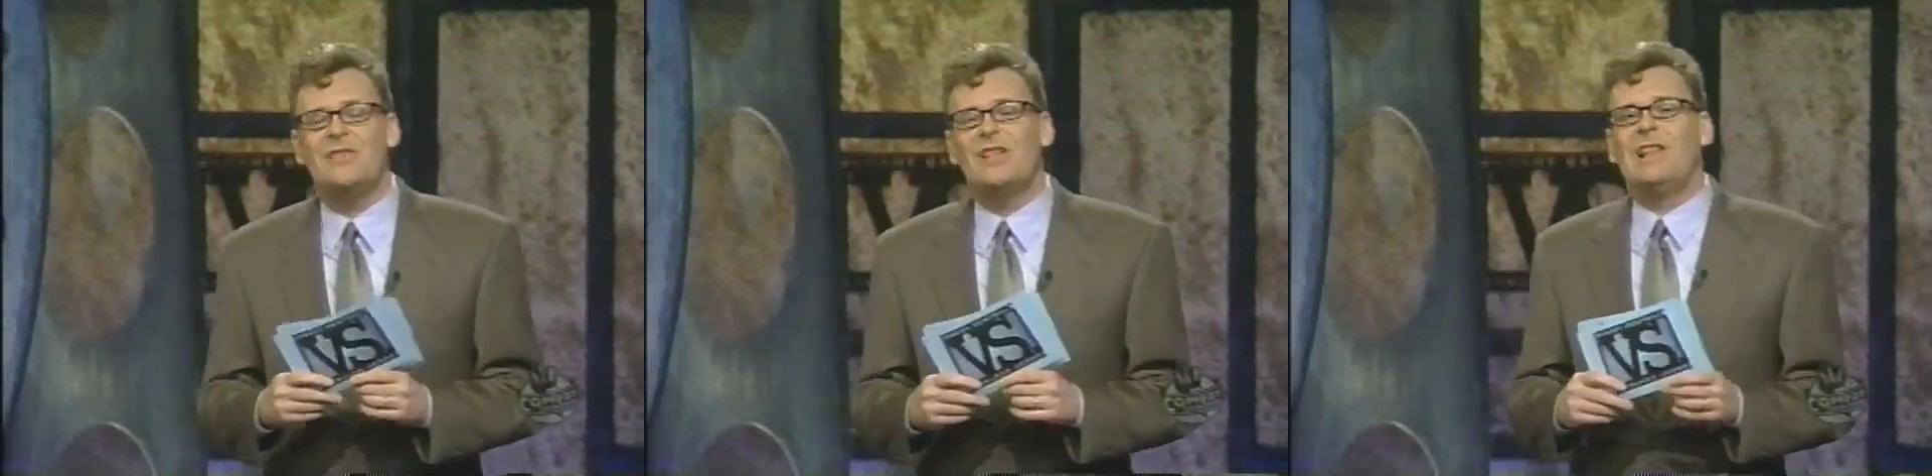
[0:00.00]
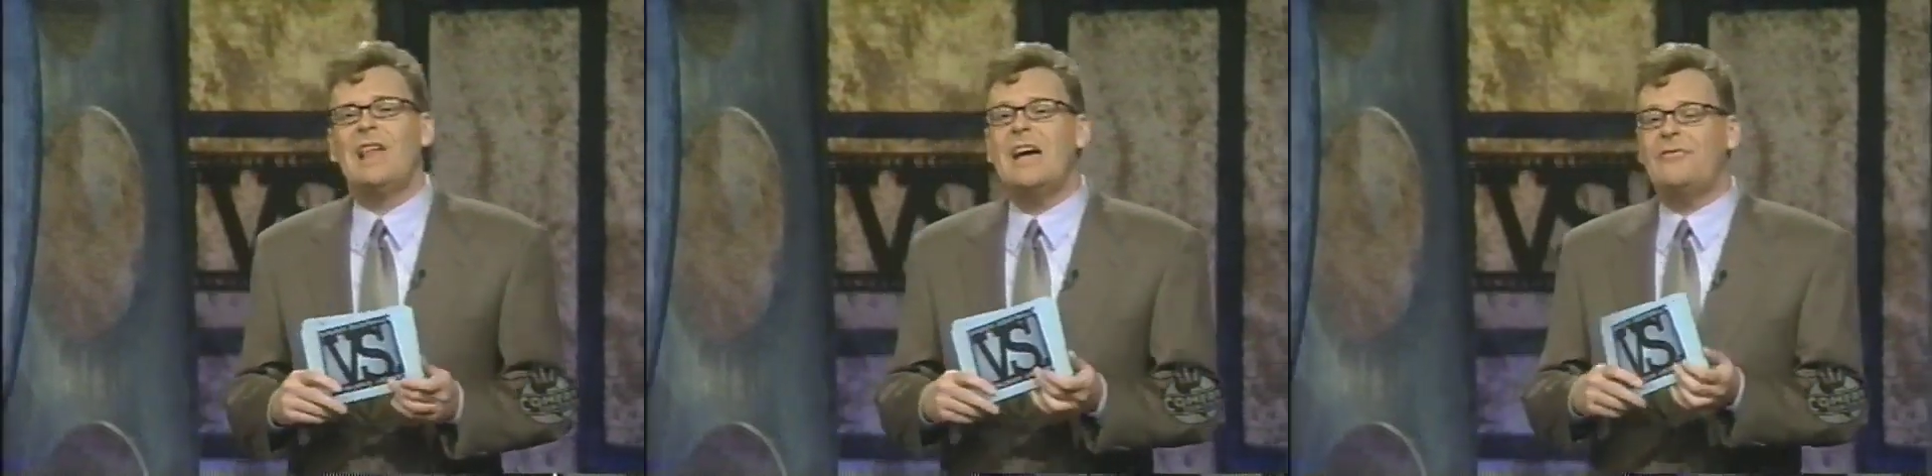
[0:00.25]
And
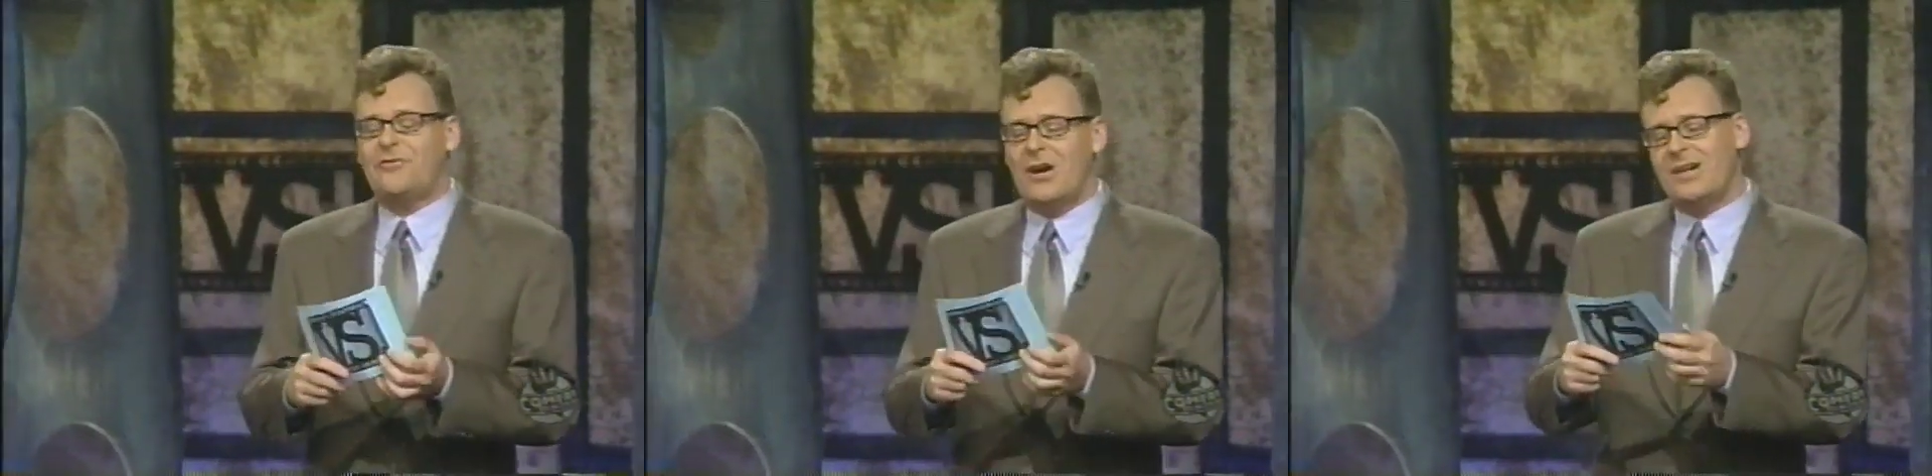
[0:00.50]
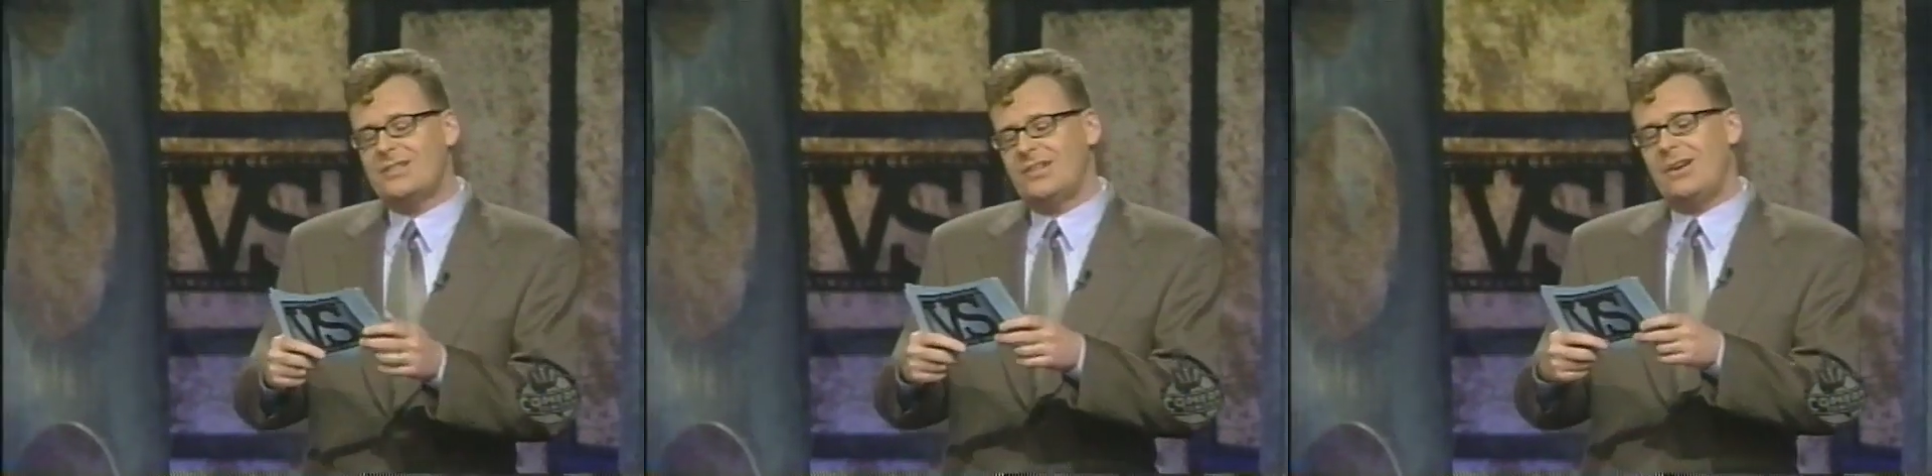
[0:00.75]
the
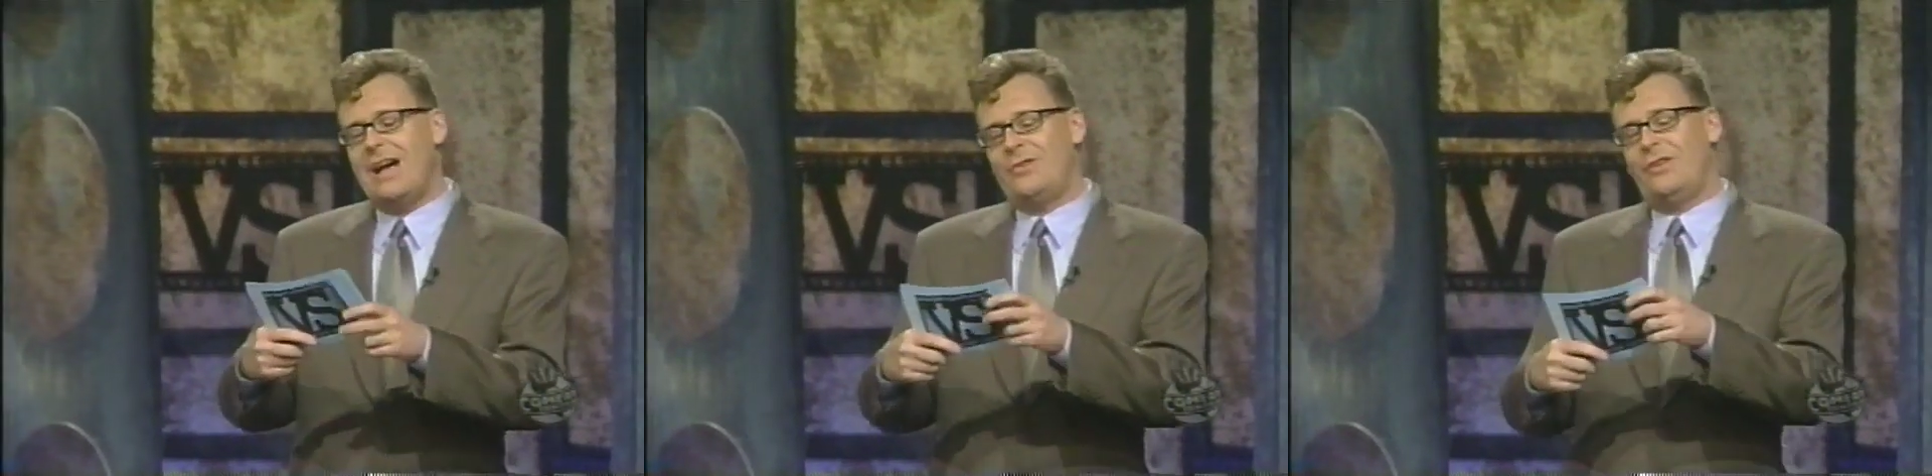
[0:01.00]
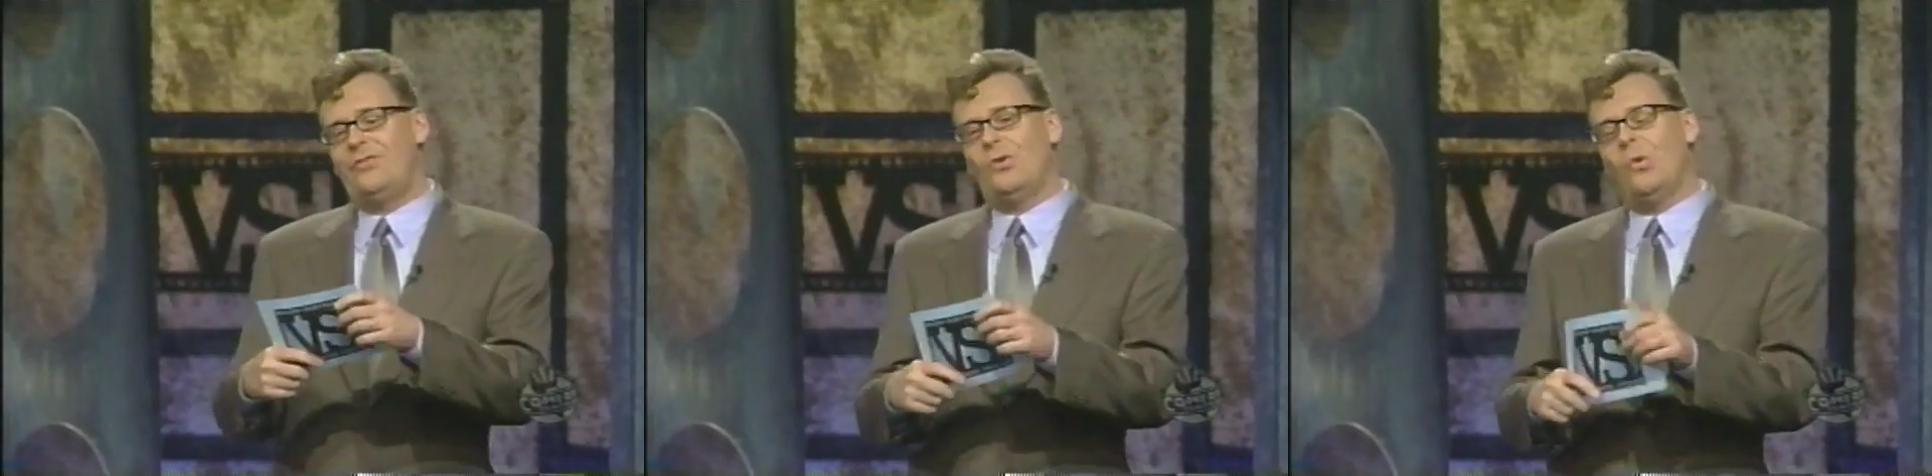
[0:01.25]
lifeguards are
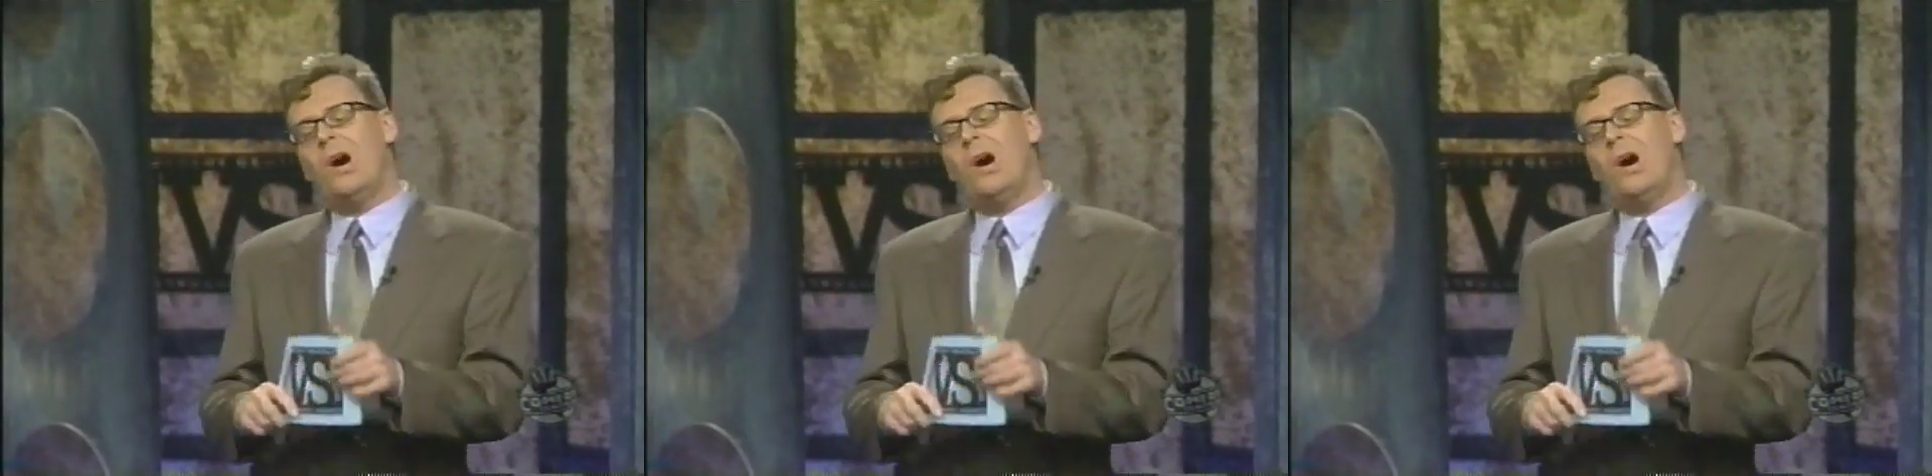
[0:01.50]
out of the